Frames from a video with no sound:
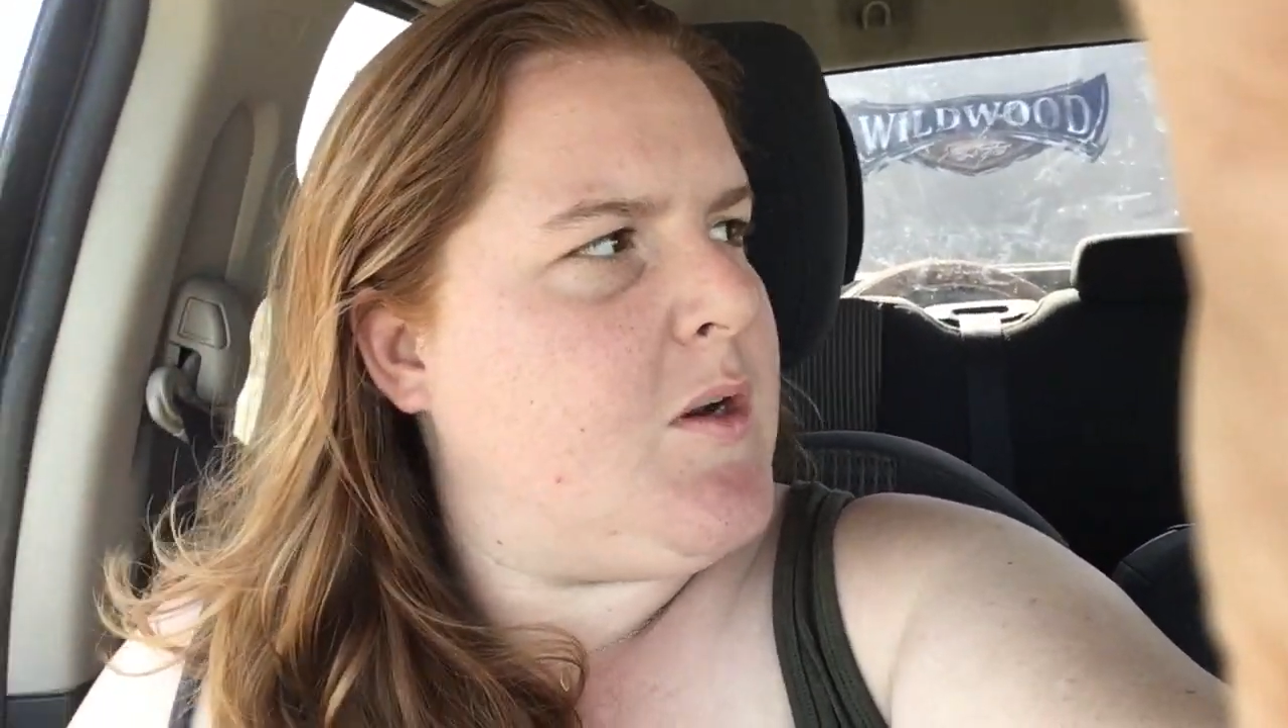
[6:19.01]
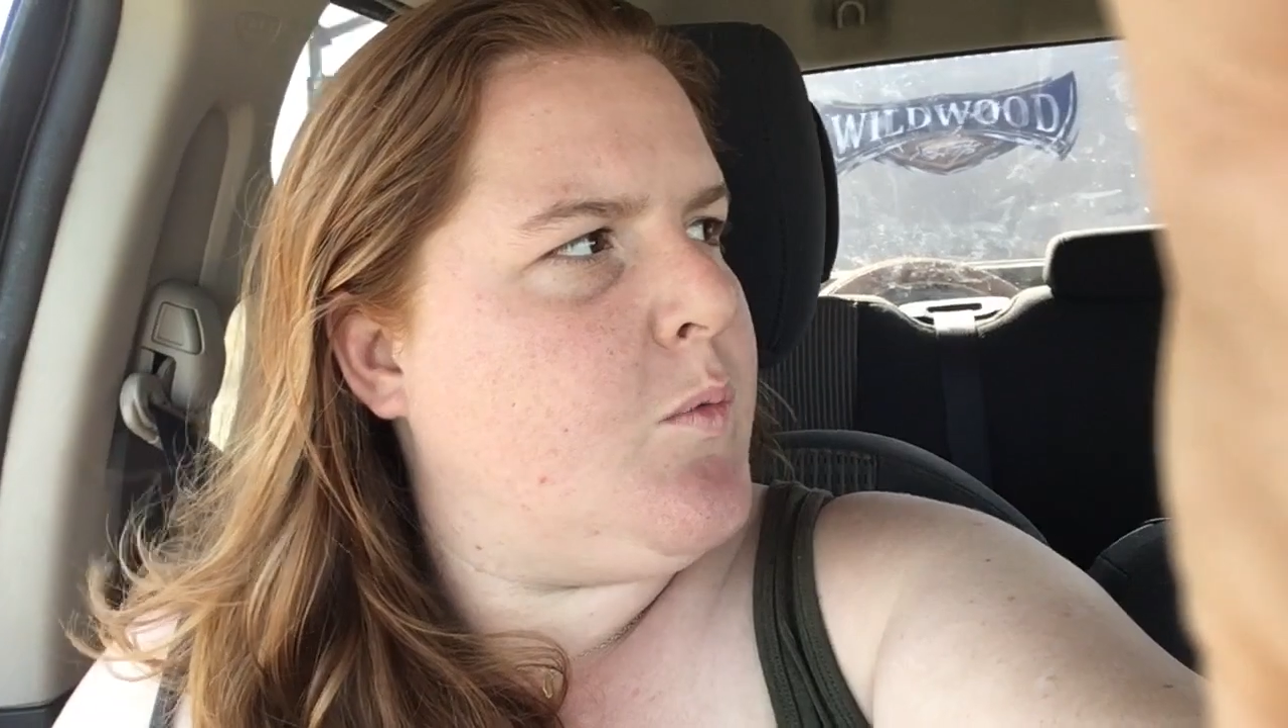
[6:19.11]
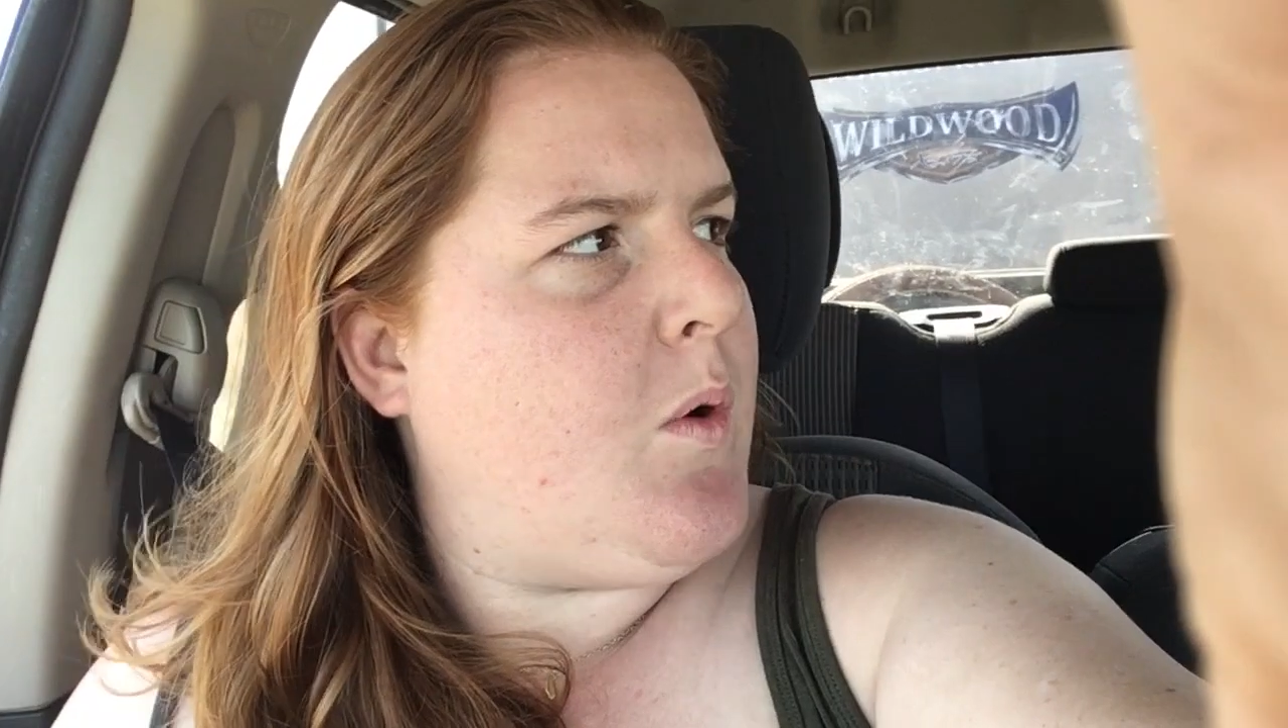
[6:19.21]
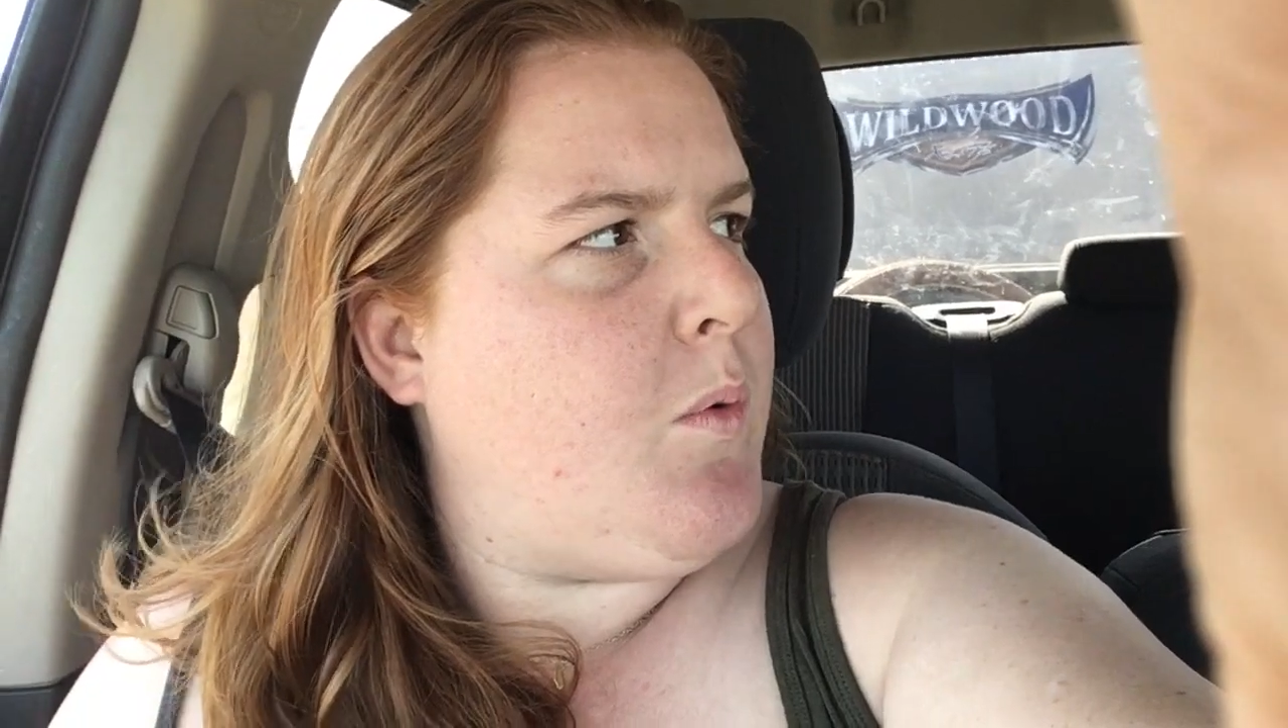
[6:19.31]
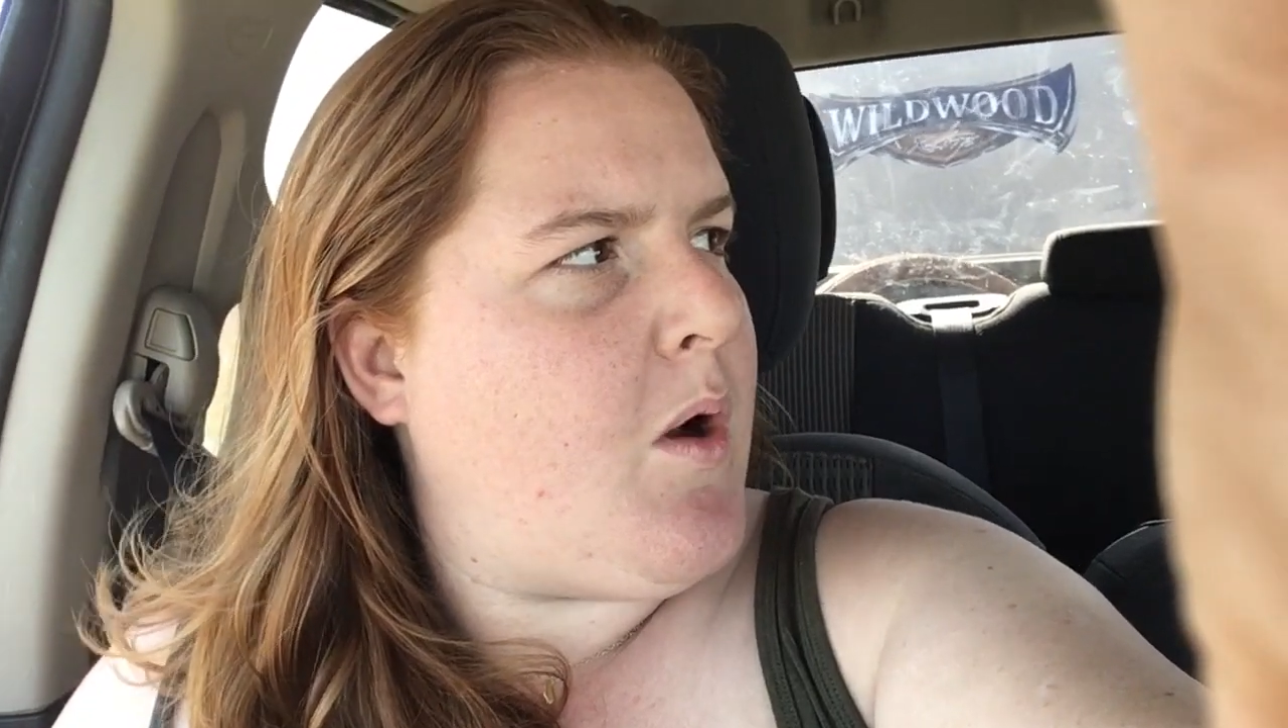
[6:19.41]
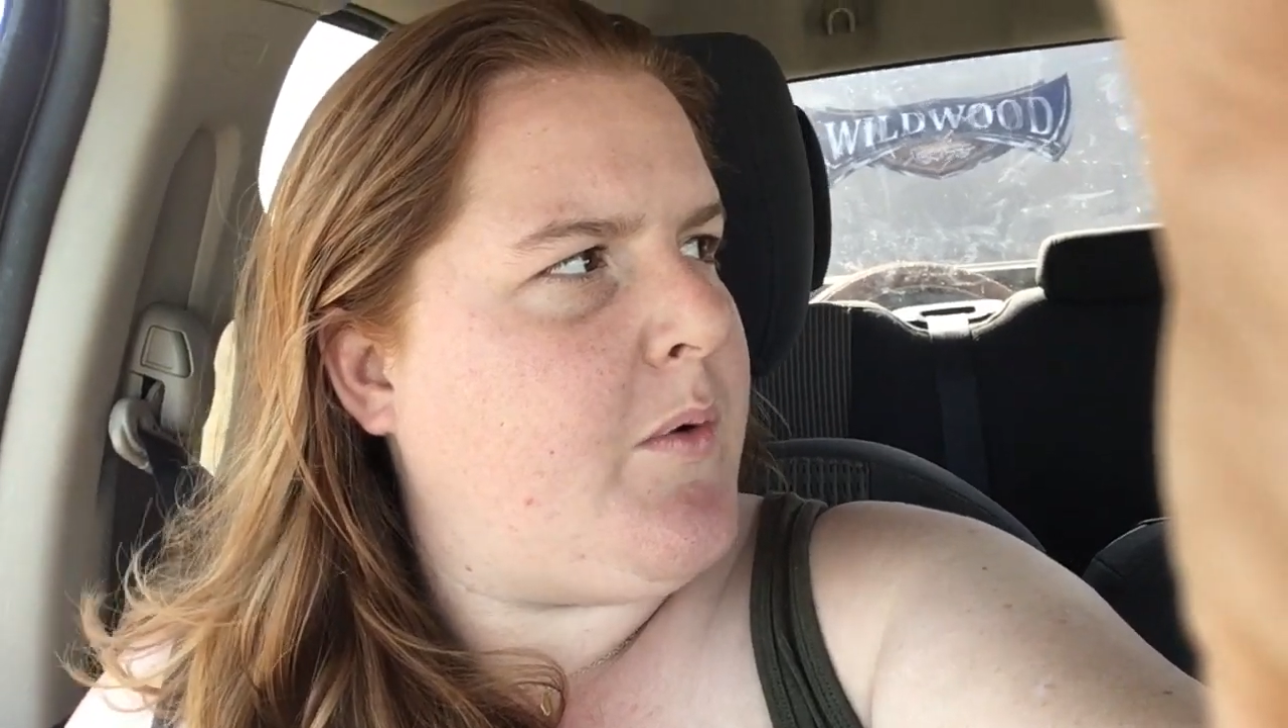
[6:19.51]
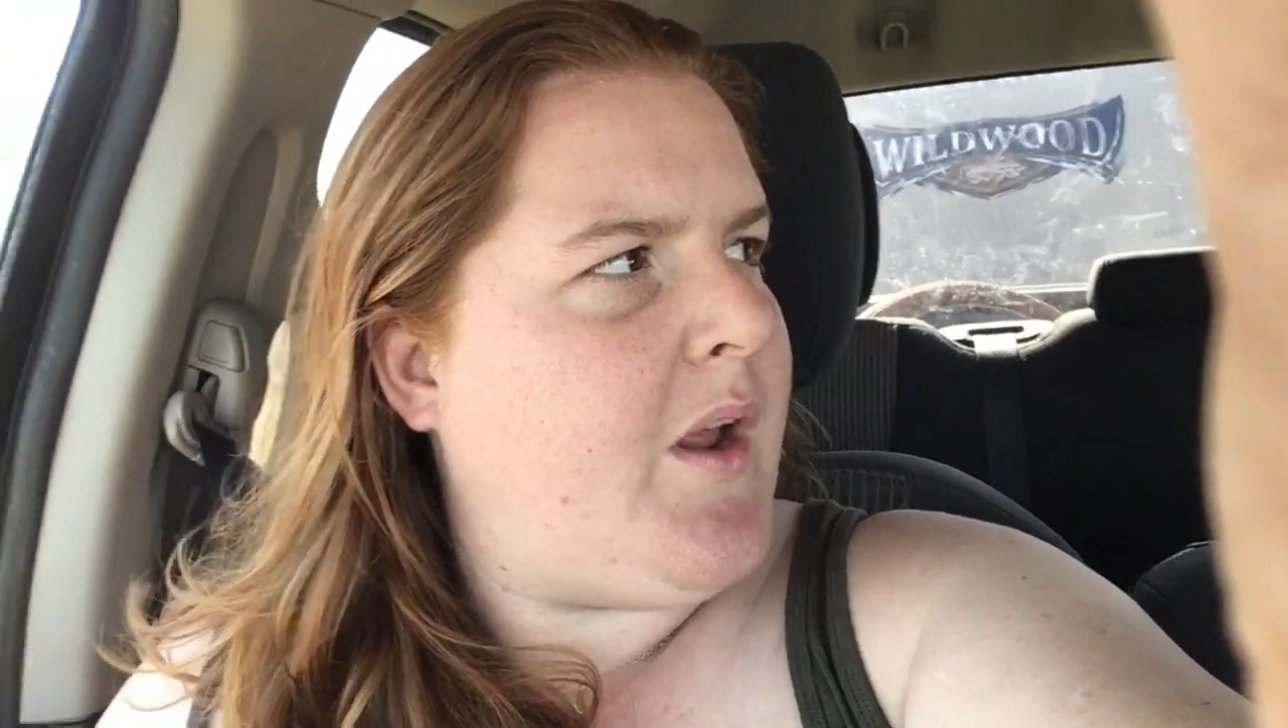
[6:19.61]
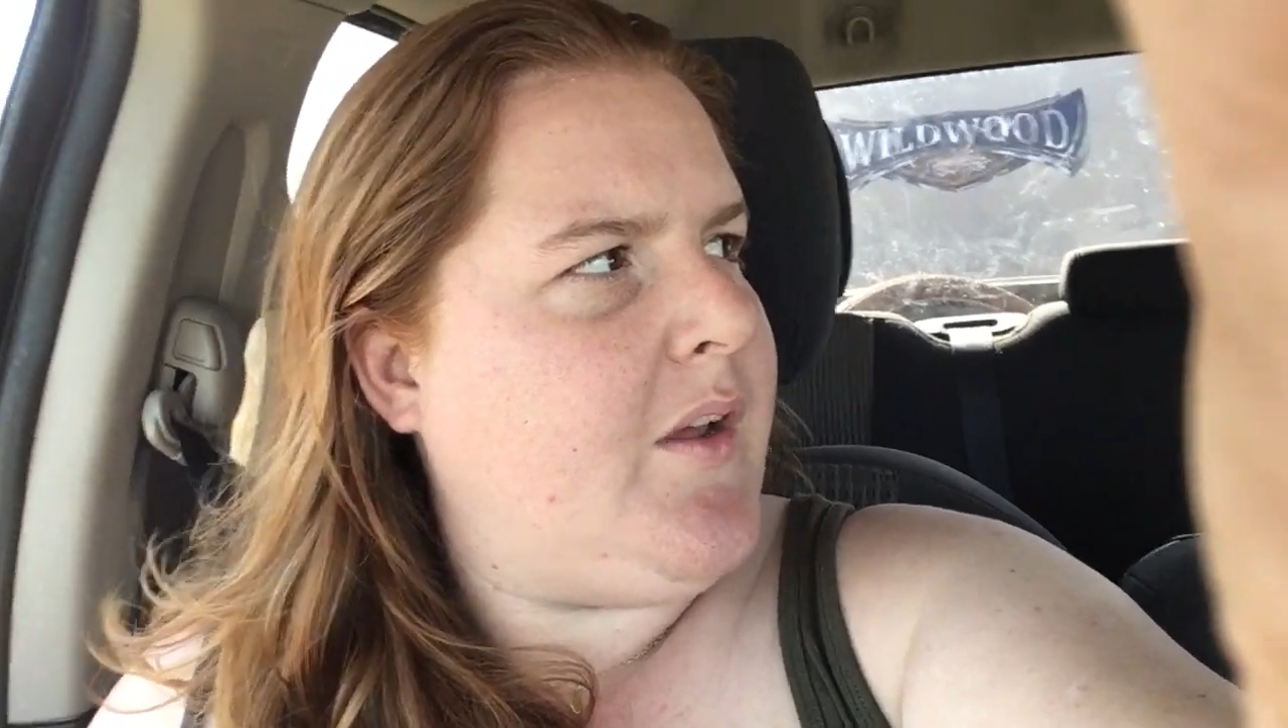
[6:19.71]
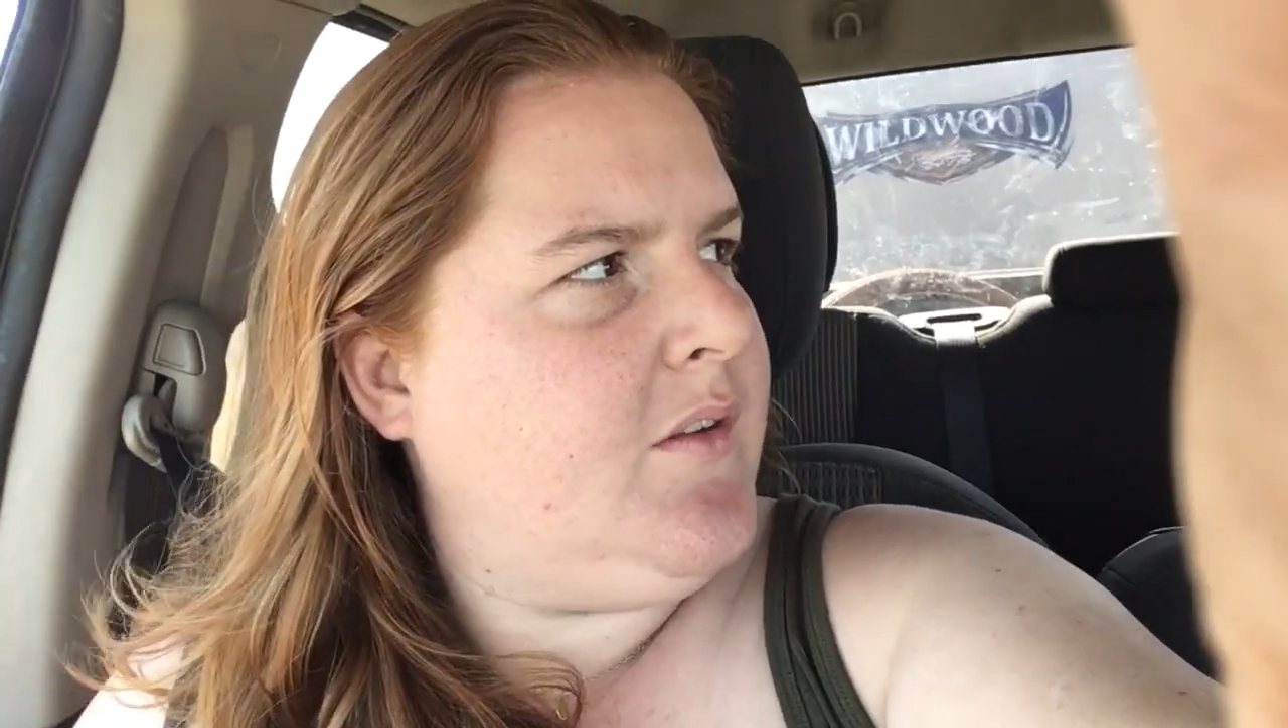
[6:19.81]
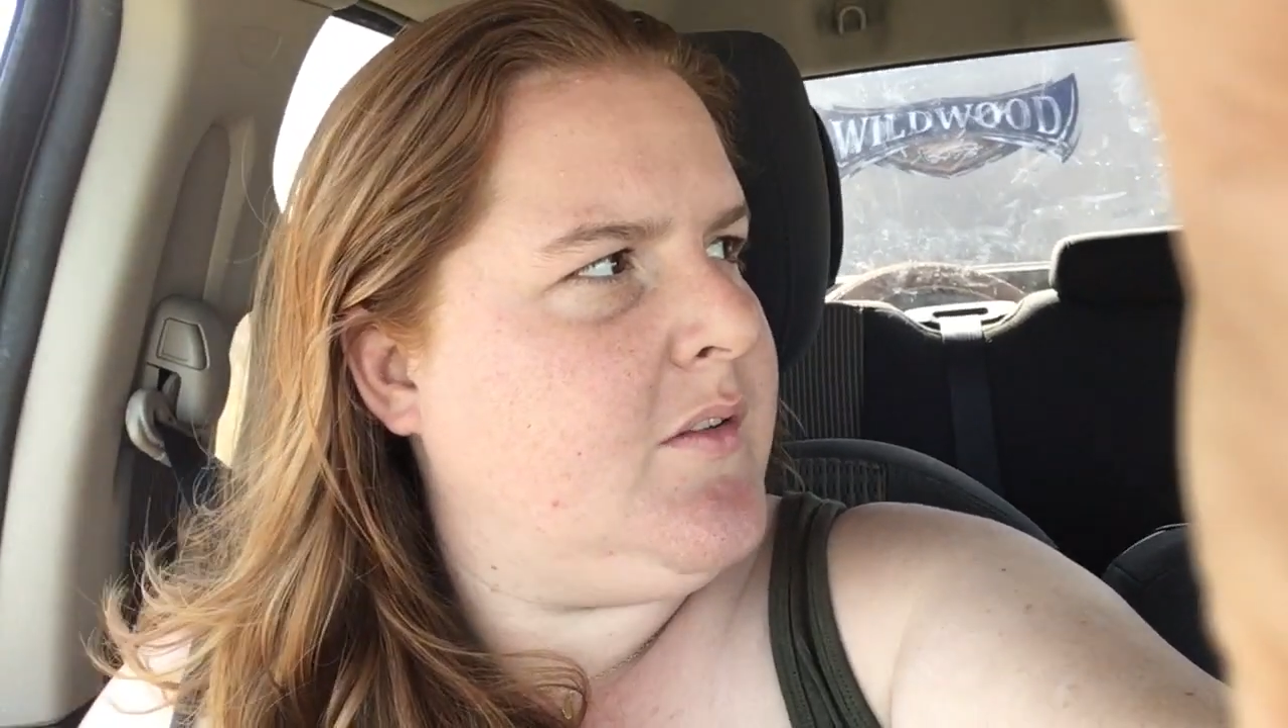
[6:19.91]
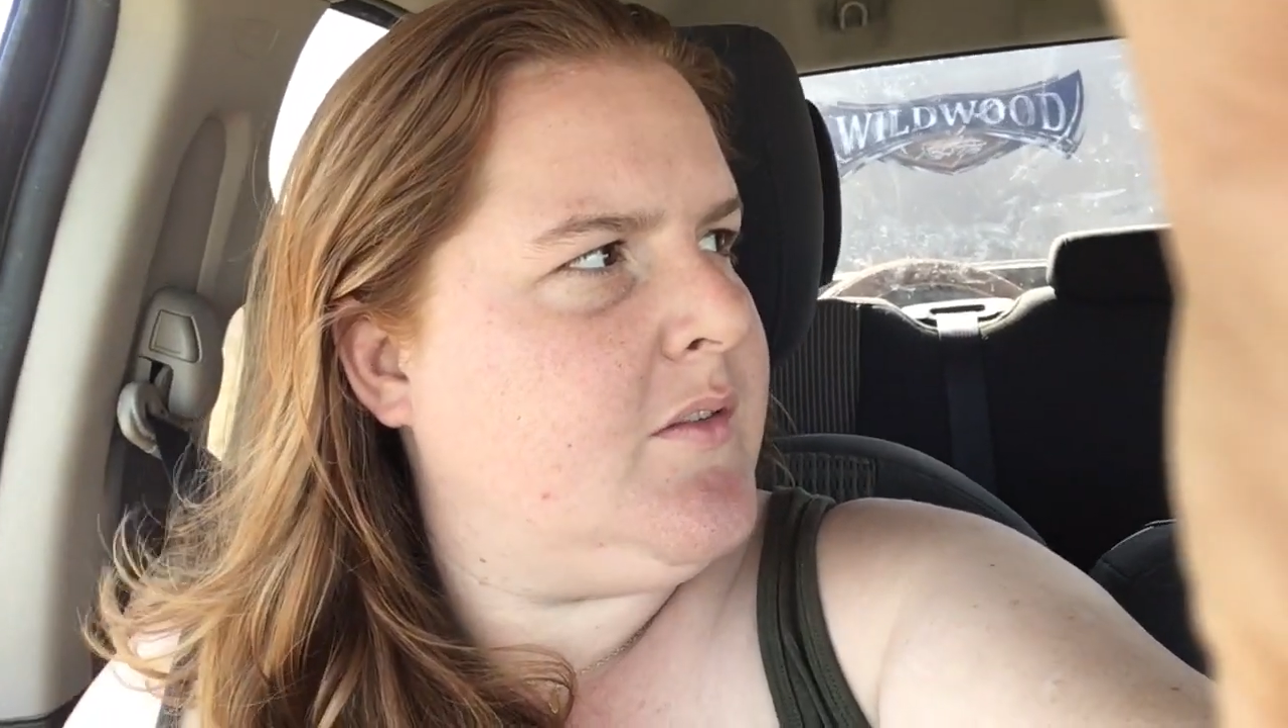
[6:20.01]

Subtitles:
Wawona.